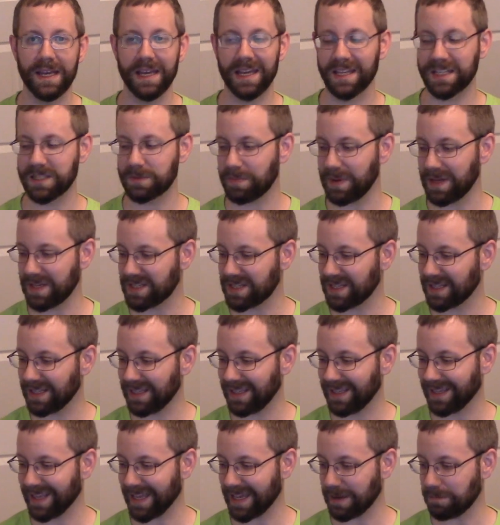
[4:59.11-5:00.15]
It's
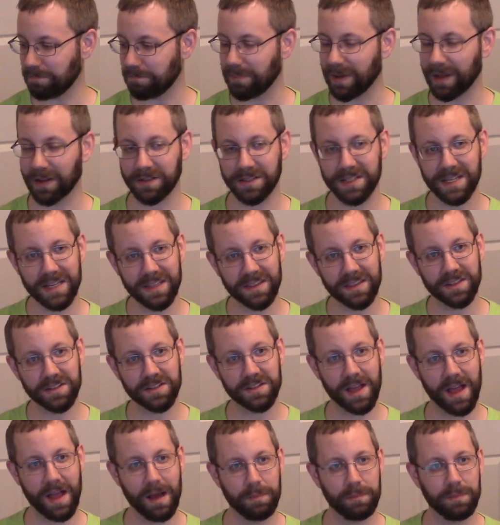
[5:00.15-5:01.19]
basically like melting the
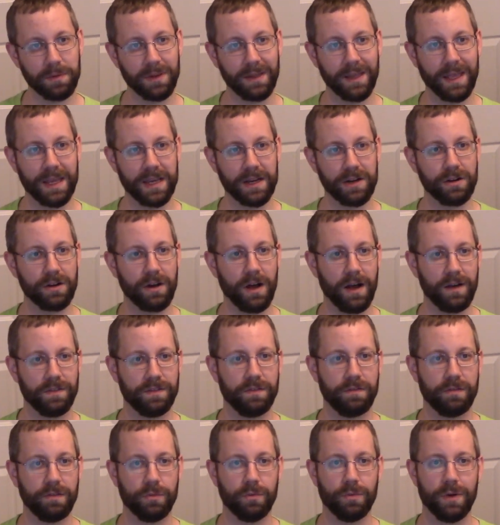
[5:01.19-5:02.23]
top layer off
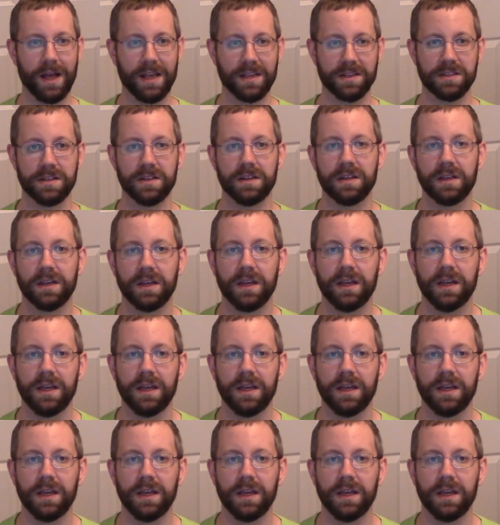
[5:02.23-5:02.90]
of the rosin.